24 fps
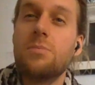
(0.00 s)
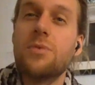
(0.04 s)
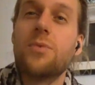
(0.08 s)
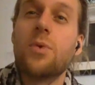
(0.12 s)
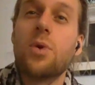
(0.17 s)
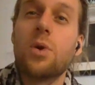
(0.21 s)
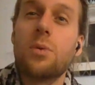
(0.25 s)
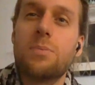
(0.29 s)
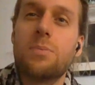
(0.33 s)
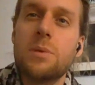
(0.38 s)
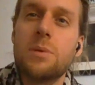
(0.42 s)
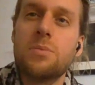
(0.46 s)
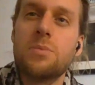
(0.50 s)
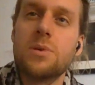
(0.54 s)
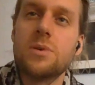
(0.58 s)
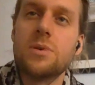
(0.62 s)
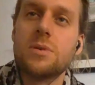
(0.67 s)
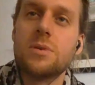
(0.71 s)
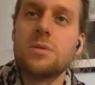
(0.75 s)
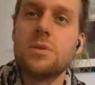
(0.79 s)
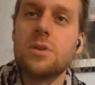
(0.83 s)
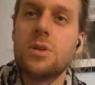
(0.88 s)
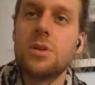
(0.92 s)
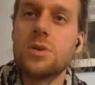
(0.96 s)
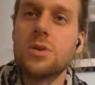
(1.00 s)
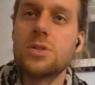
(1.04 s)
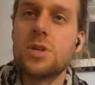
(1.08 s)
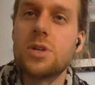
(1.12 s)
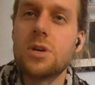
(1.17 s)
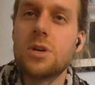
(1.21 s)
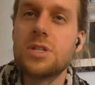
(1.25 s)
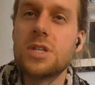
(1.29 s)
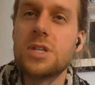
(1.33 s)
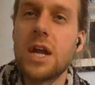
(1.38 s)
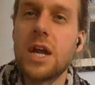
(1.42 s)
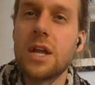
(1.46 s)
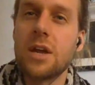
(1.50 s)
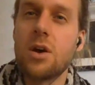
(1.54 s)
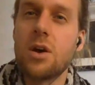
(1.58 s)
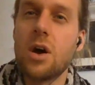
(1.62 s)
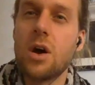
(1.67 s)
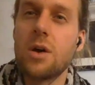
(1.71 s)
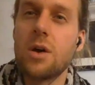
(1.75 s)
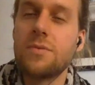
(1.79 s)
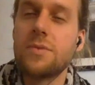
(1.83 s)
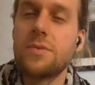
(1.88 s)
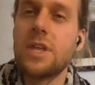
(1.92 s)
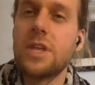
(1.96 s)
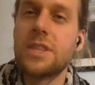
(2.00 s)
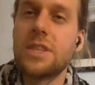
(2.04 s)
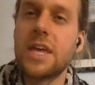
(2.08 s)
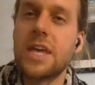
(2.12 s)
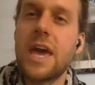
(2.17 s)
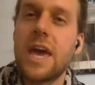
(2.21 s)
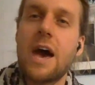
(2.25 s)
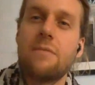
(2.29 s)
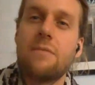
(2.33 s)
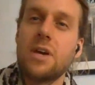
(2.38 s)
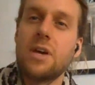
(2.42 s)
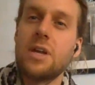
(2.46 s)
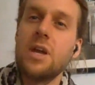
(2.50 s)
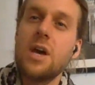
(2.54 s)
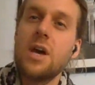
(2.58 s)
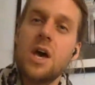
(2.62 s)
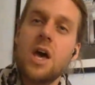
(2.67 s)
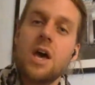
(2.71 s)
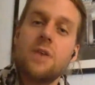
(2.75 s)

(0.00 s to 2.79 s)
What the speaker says: before people start signing off, that they have it.